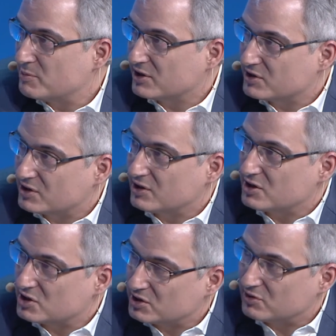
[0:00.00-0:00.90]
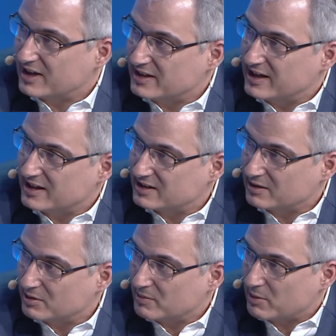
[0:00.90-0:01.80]
and so on to validate
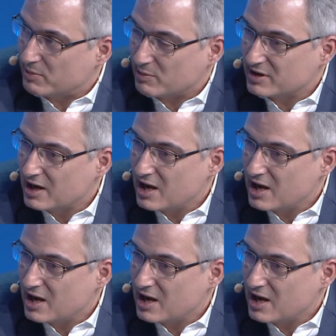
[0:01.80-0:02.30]
my payment.